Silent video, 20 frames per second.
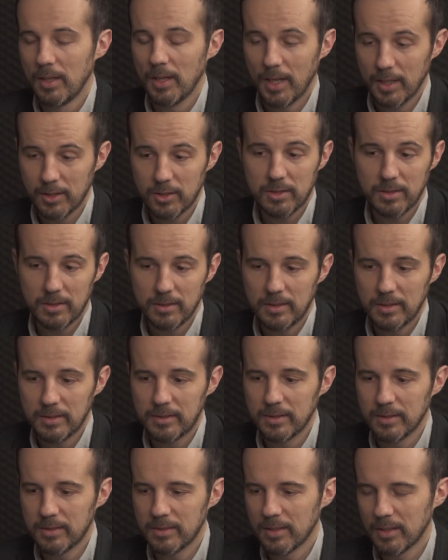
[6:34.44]
actually,
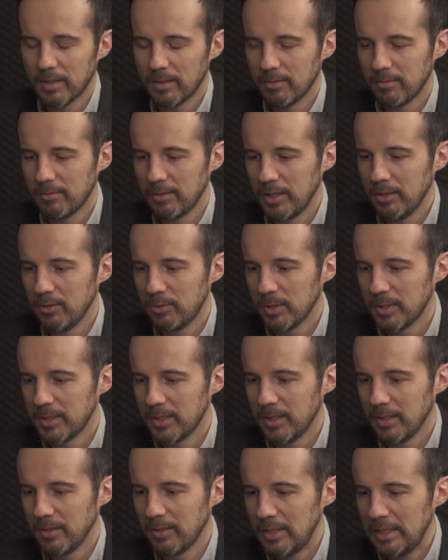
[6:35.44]
this is an
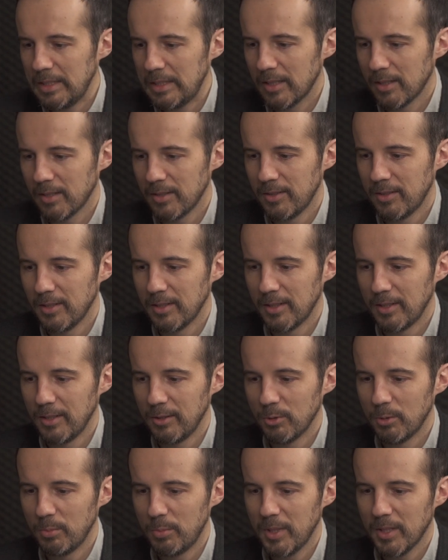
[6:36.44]
interesting detail. The
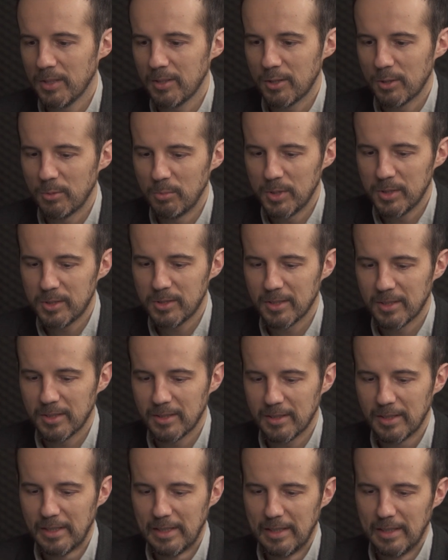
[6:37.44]
European
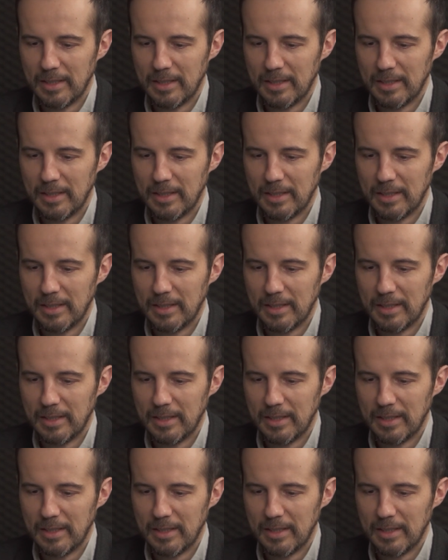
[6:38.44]
Commission